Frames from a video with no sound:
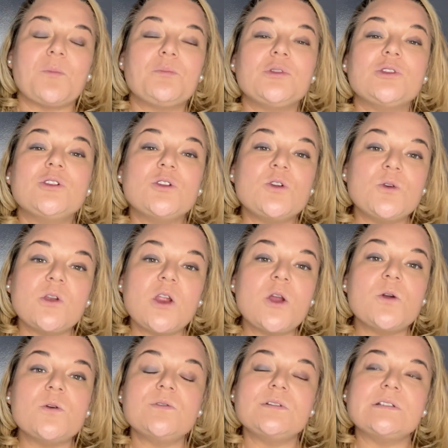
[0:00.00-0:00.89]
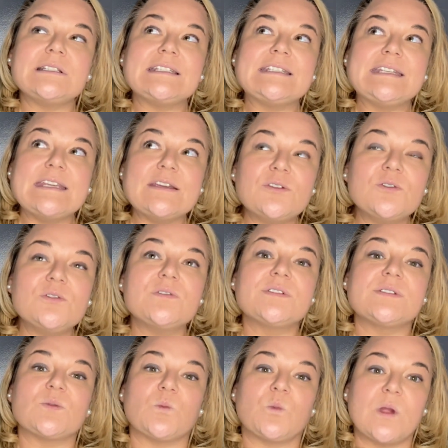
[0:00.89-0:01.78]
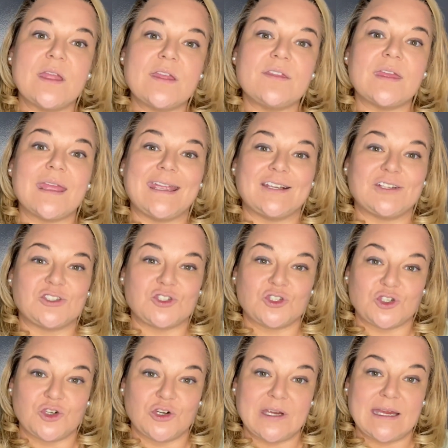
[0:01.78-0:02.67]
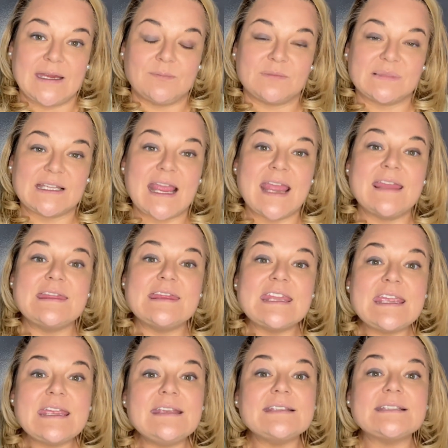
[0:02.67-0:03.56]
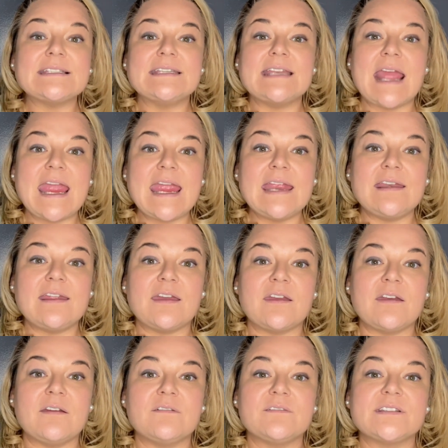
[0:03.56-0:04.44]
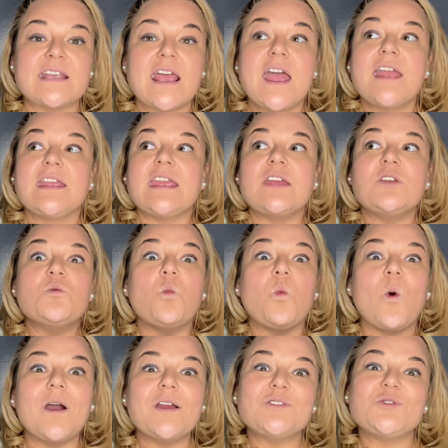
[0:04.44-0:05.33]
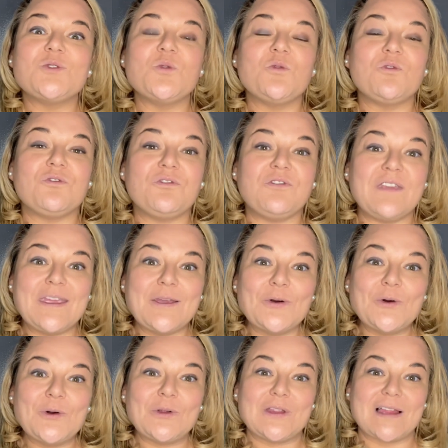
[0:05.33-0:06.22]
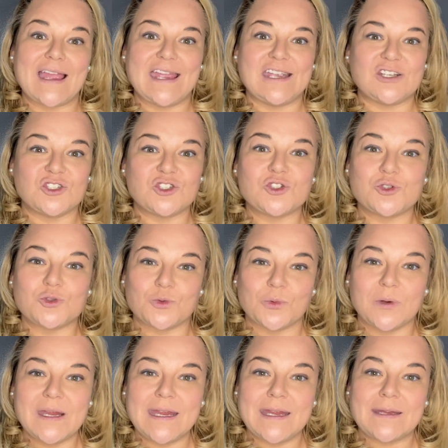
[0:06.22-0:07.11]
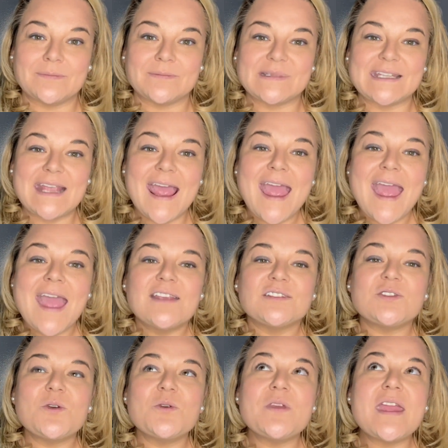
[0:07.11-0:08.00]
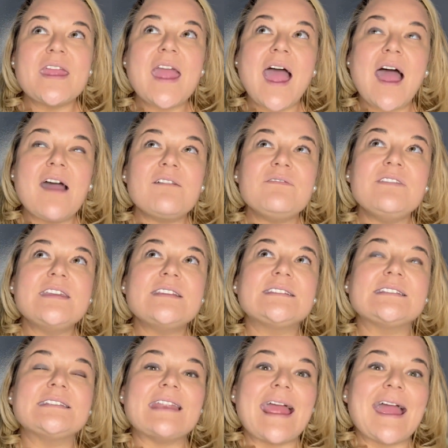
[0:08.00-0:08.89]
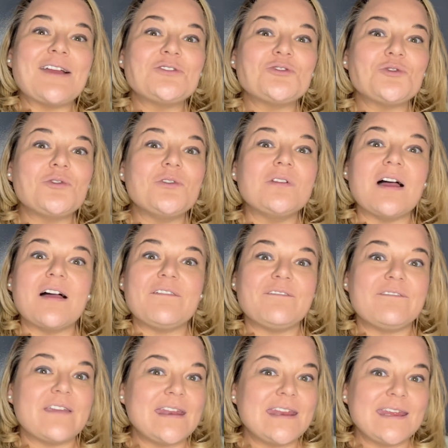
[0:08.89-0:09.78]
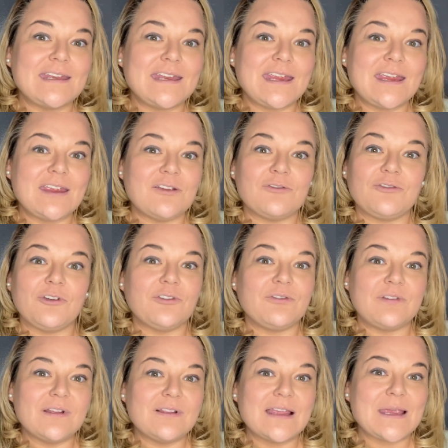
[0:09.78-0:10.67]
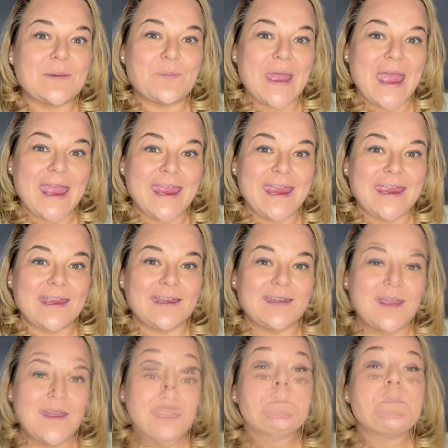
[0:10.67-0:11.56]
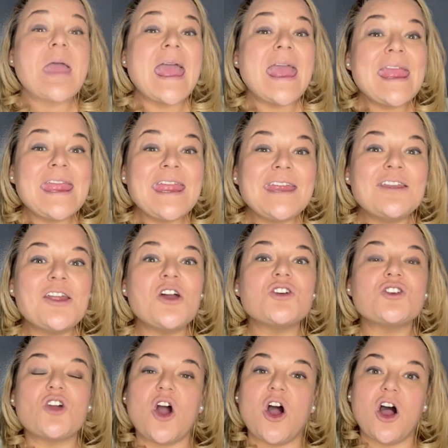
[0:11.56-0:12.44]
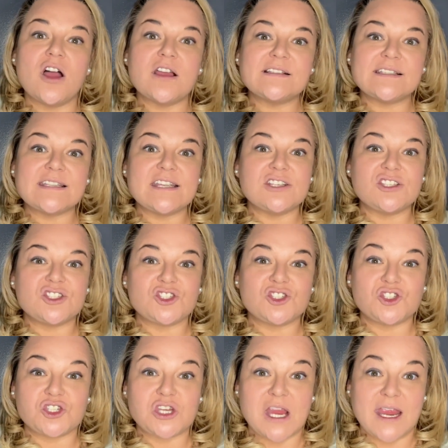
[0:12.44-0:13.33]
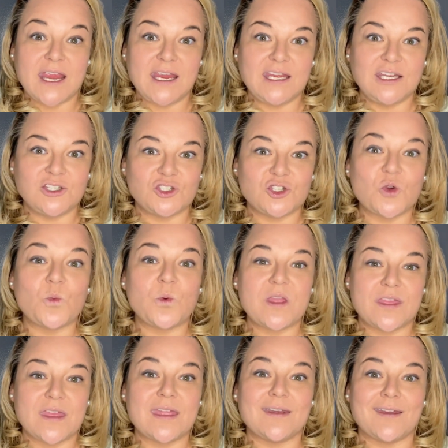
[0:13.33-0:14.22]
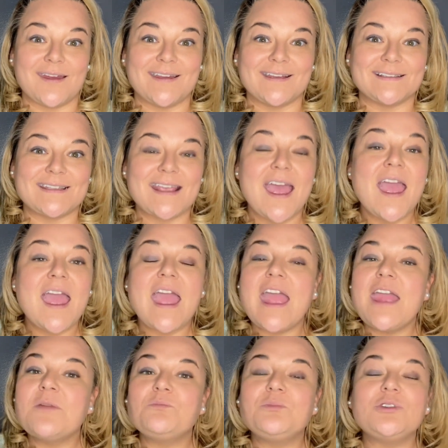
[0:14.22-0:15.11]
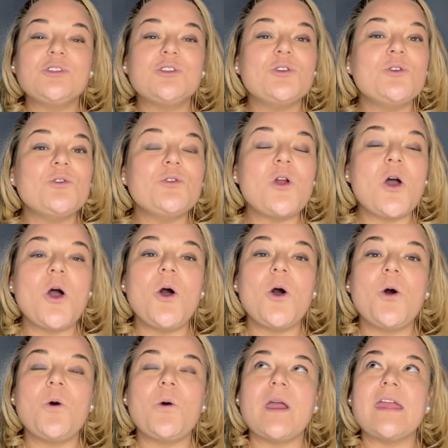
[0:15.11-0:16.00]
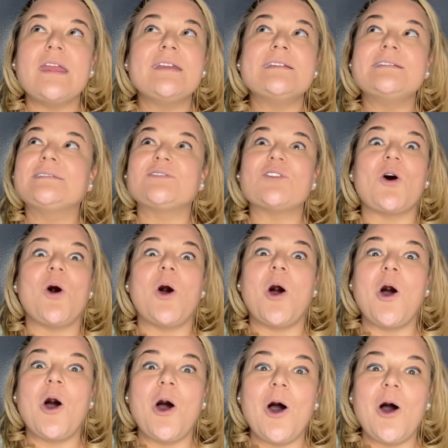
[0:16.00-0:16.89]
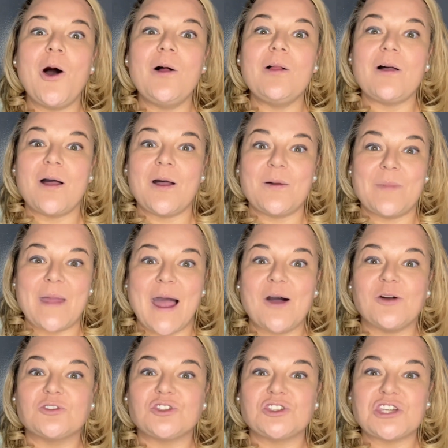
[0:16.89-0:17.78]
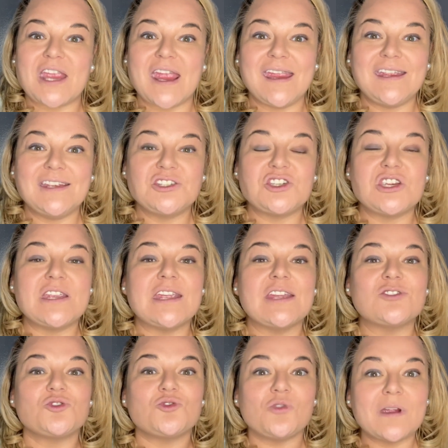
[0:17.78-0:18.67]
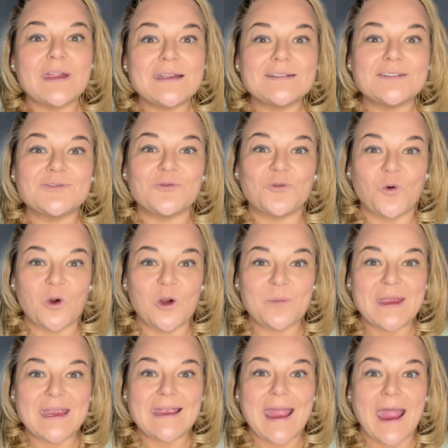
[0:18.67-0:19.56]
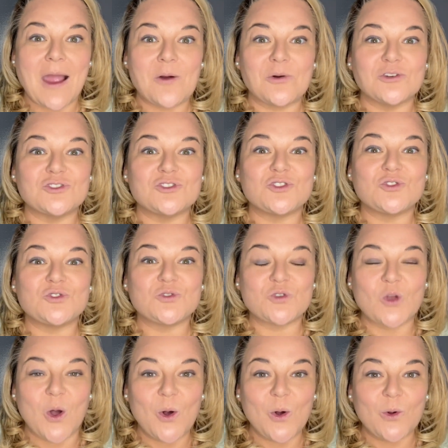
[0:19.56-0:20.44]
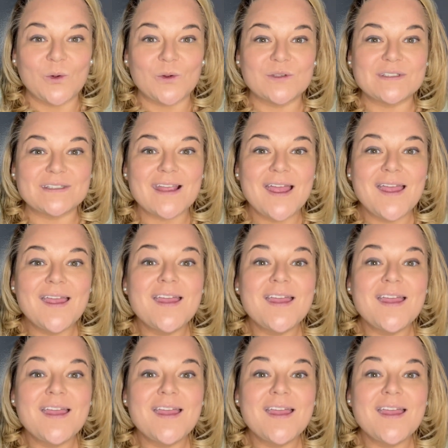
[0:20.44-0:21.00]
Pluto deals with extremes, and these natives can want to feel extremes. So they have this natural affinity for feeling pain. Pain causes change within us, and Pluto is all about changing and transforming our souls.